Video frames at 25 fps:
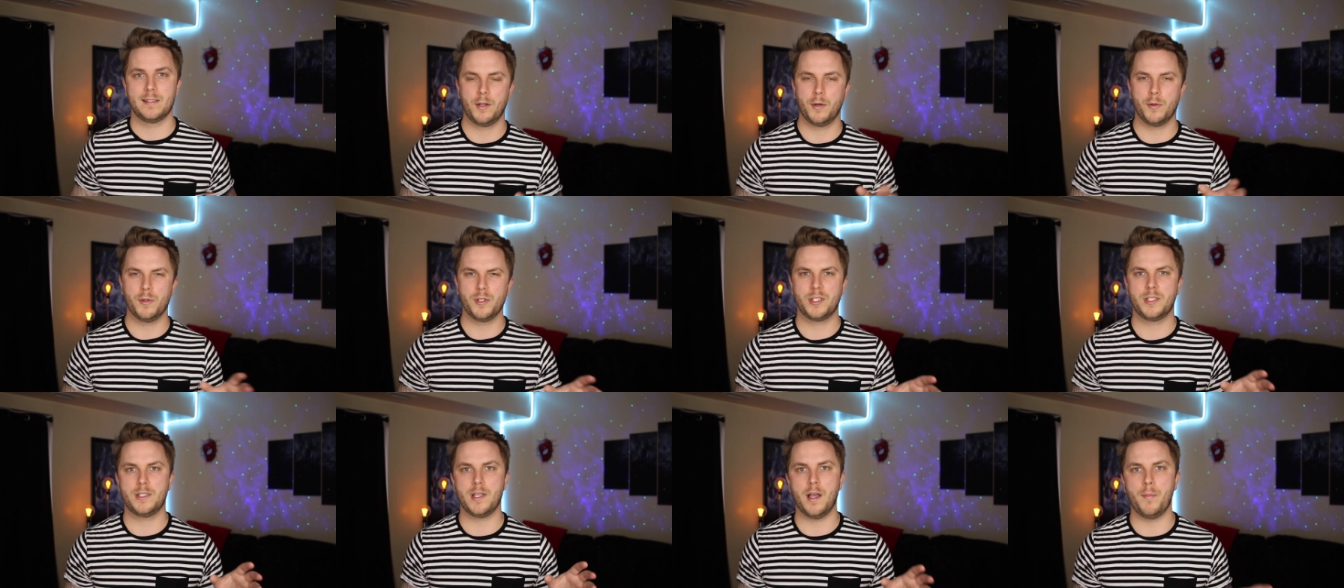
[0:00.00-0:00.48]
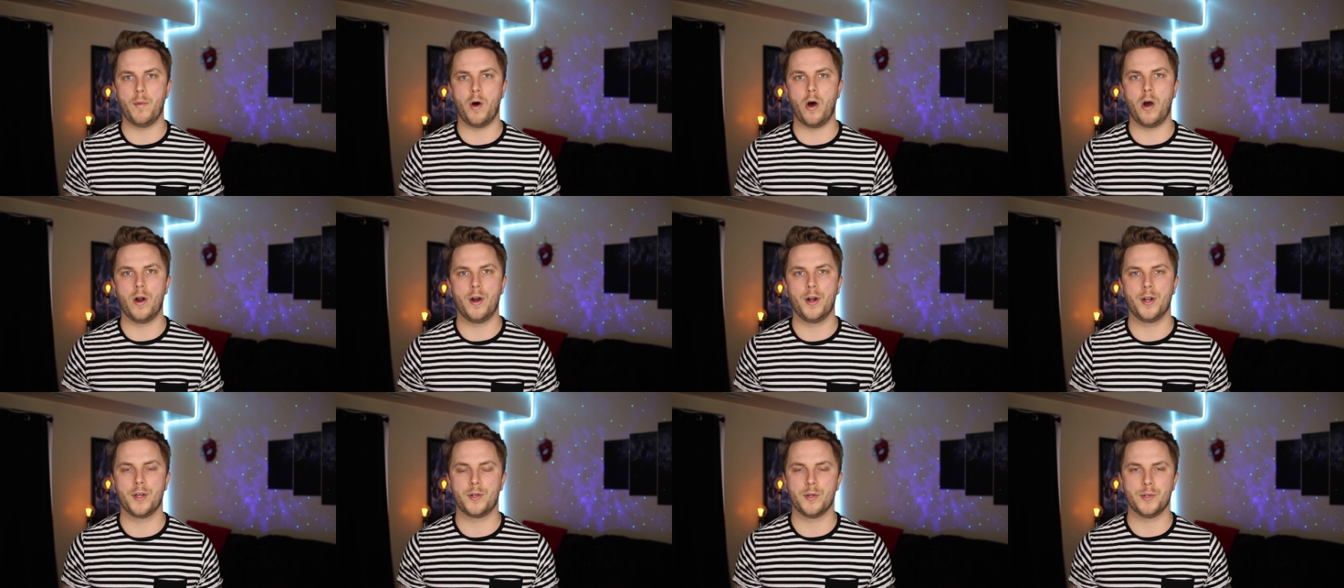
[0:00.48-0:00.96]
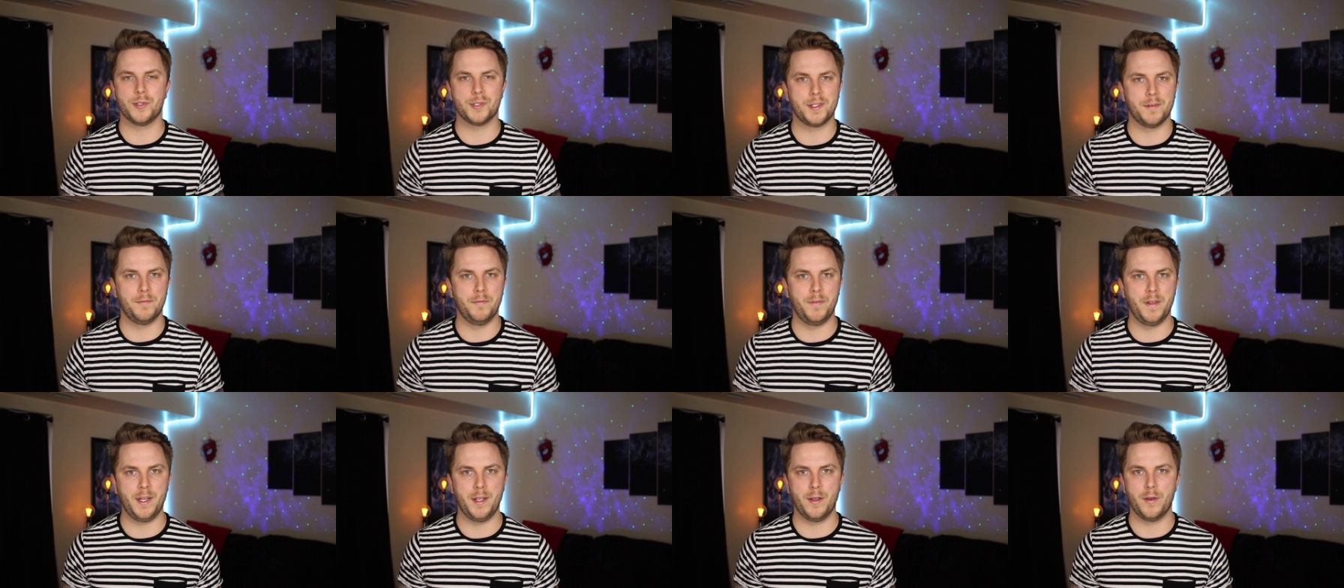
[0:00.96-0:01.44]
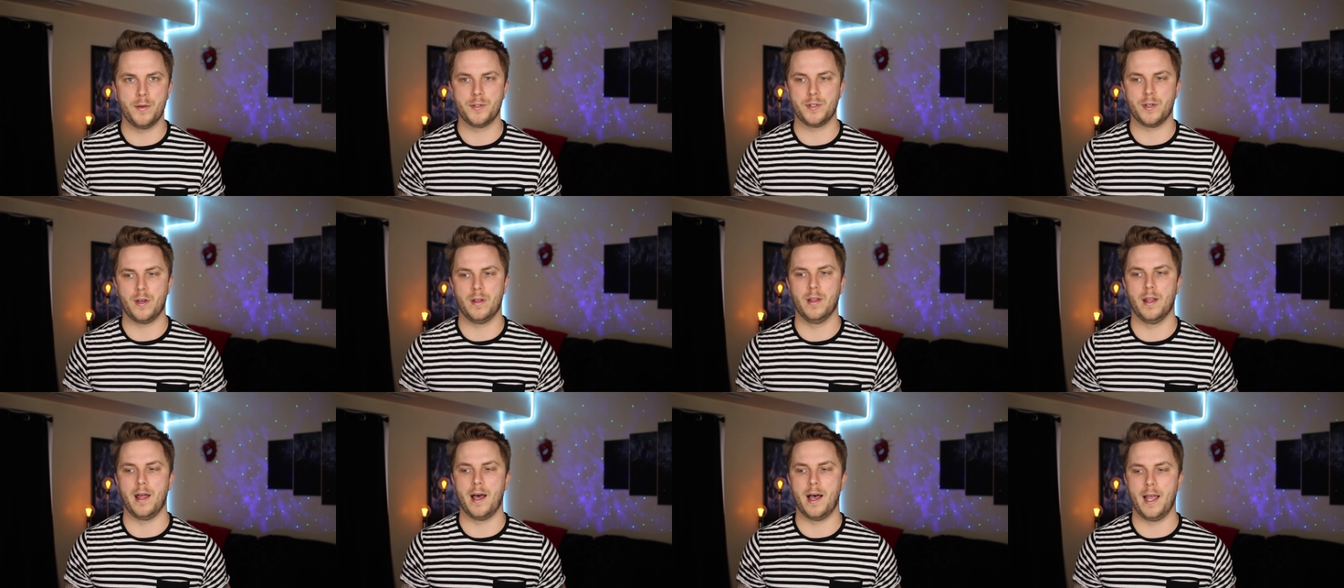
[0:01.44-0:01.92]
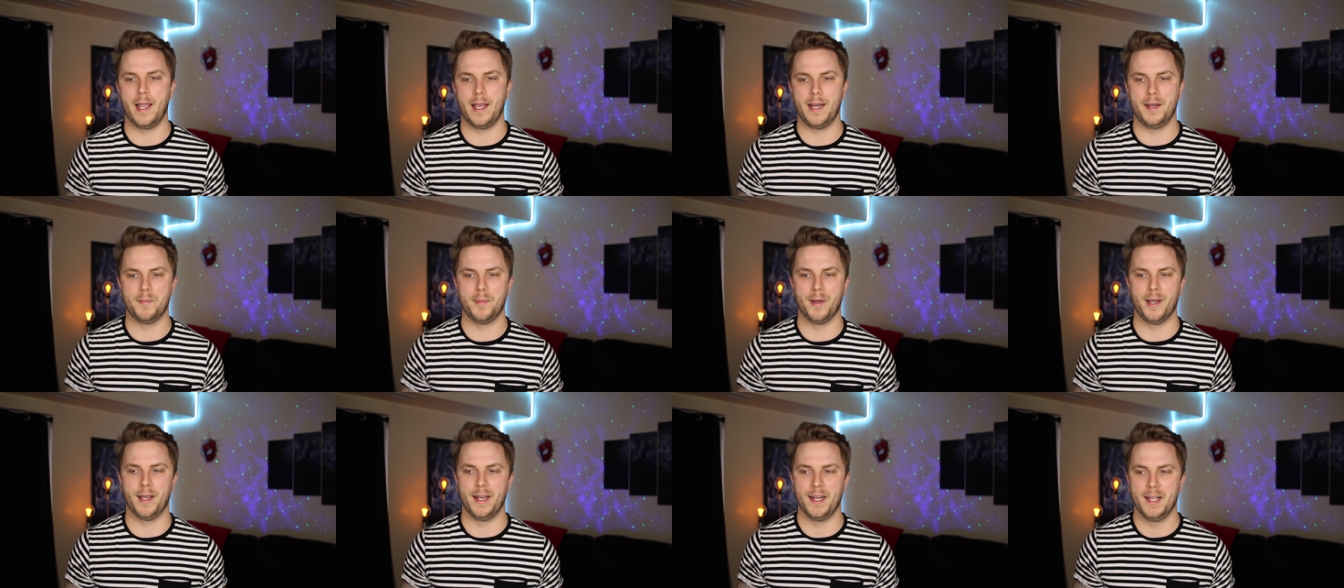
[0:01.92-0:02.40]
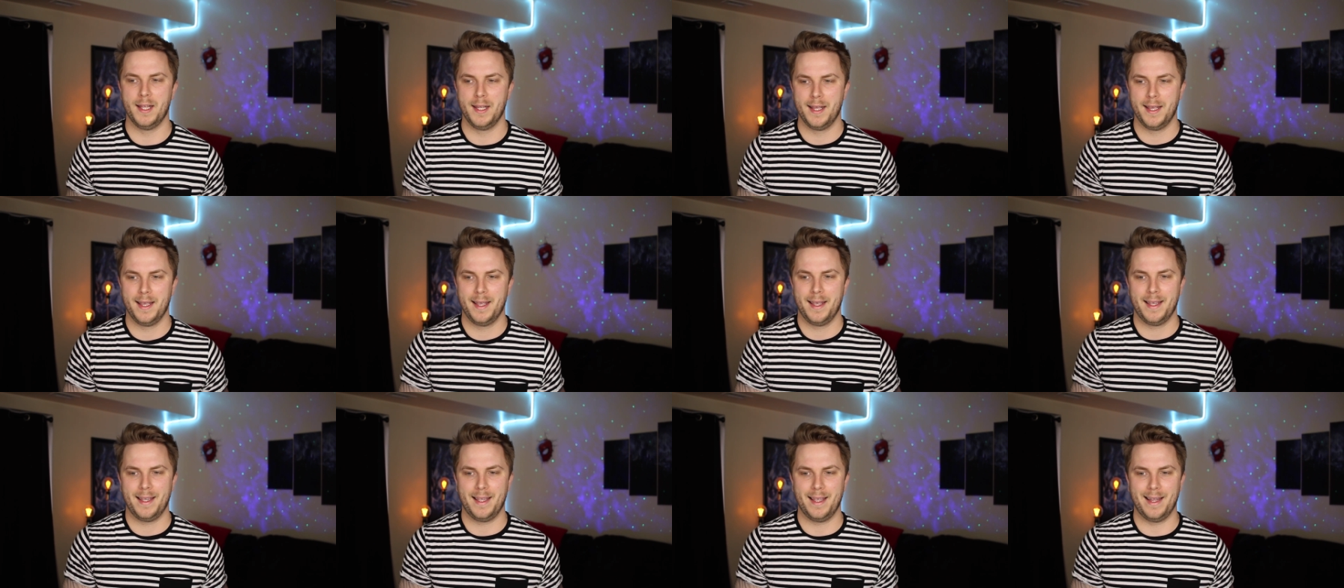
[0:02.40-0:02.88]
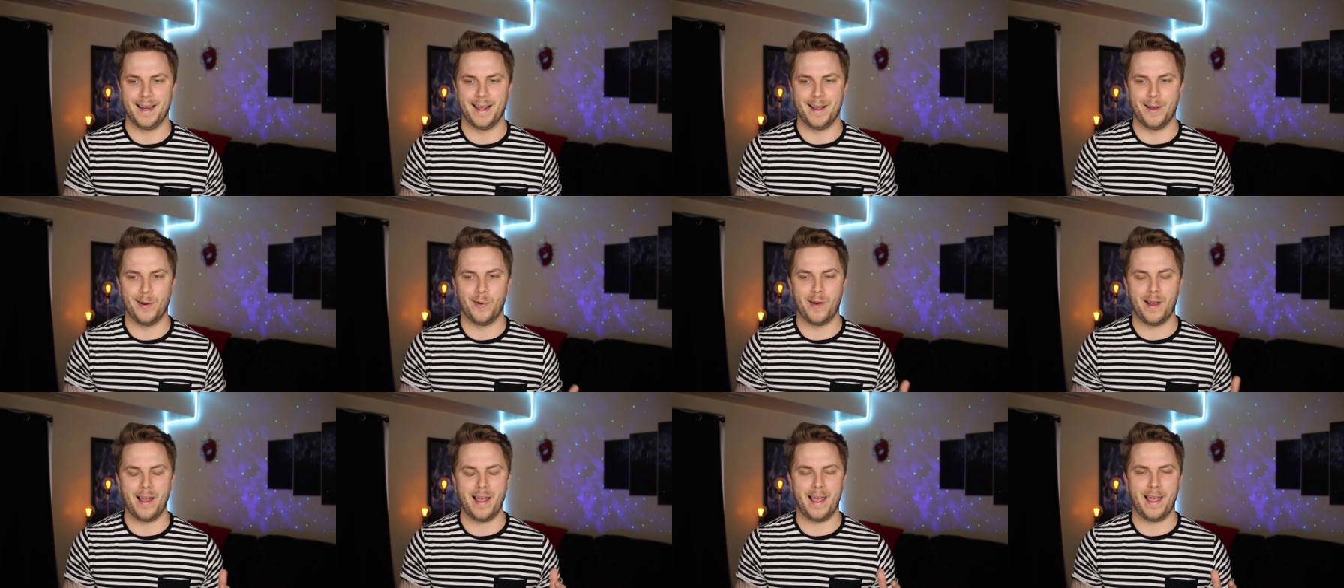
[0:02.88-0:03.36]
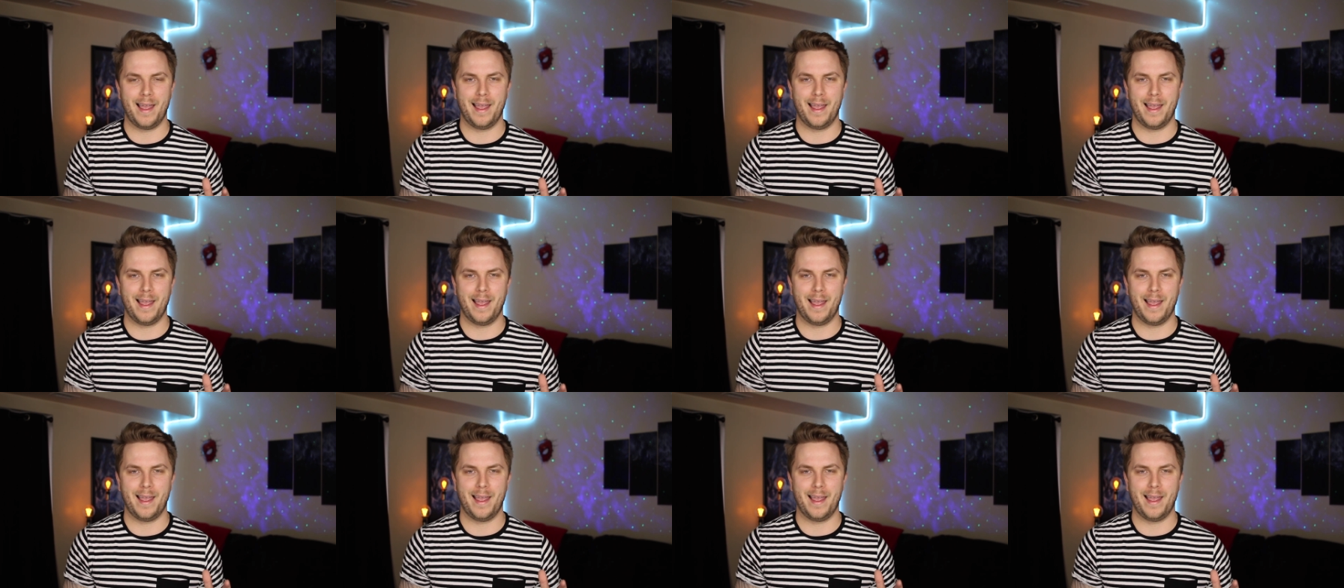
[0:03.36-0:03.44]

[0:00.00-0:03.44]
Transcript: There was some articles and videos online, but, you know,